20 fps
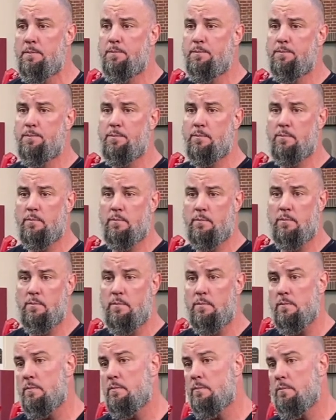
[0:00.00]
between tra
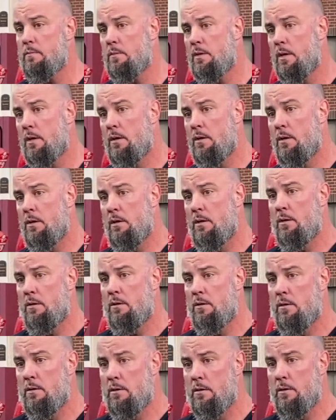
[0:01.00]
transfers and
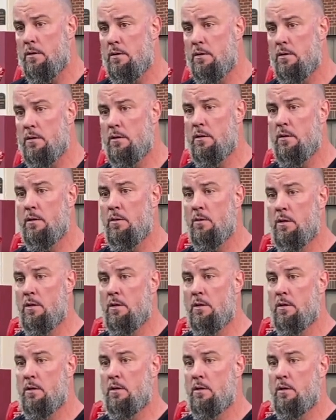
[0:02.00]
freshmen, you have about 20
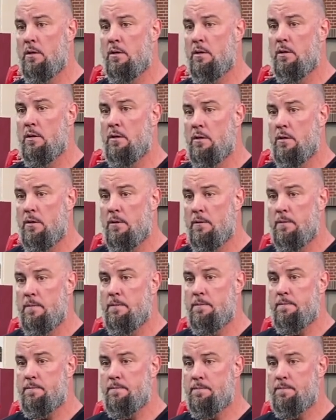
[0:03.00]
new guys. How have those
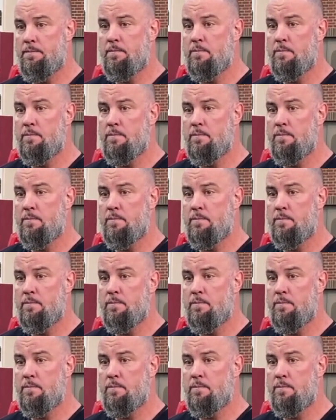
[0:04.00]
guys handled